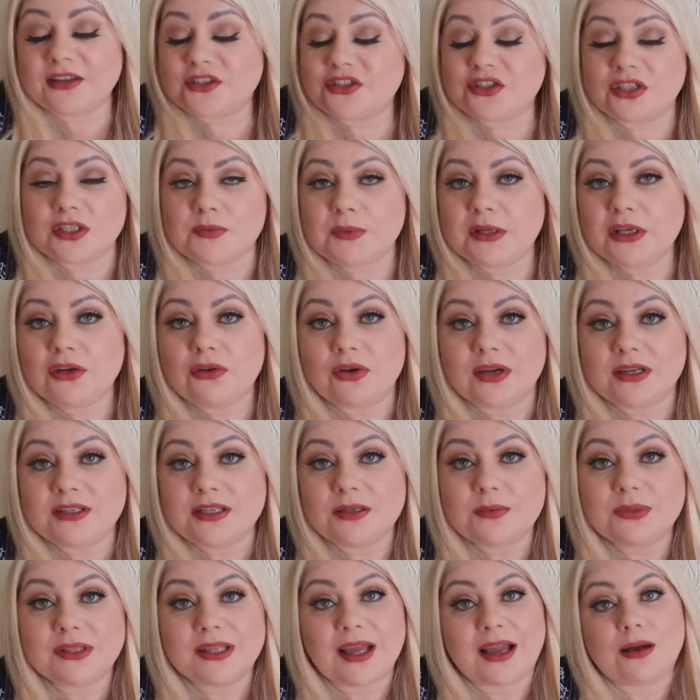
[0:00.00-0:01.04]
It's just been
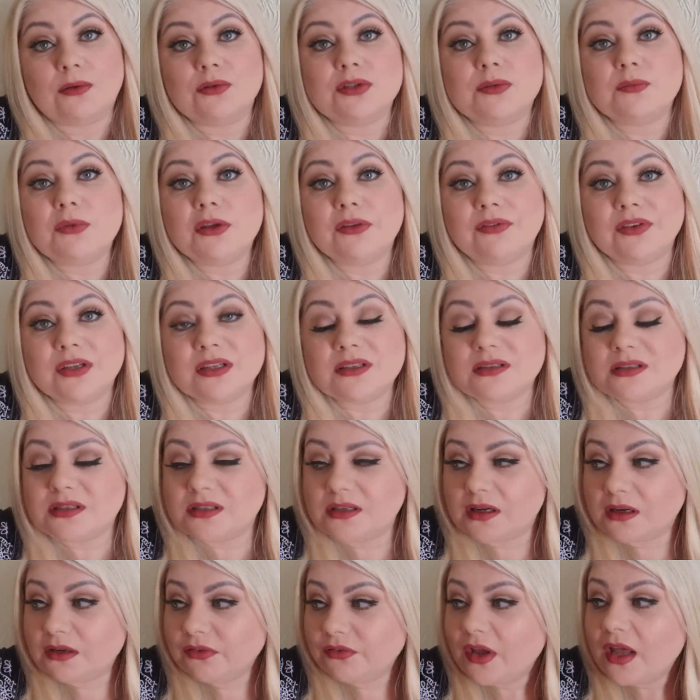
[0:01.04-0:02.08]
crazy with the house moving and
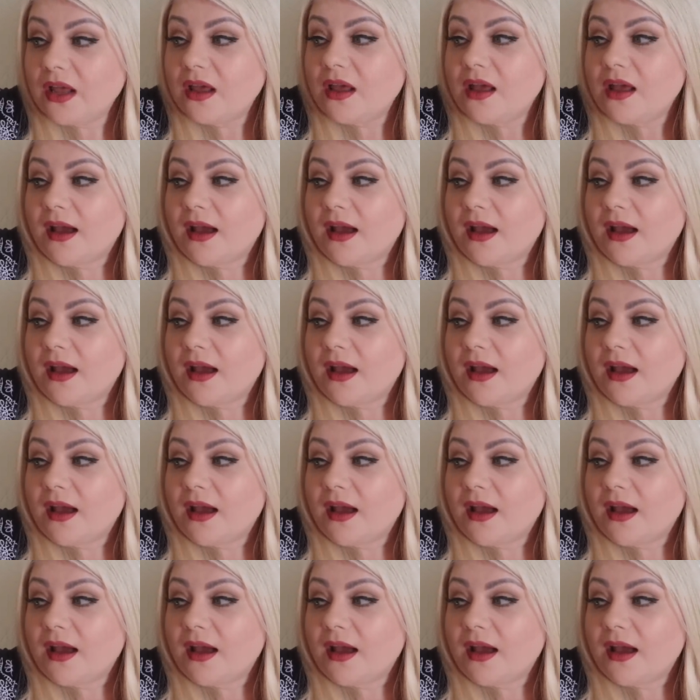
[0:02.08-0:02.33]
stuff,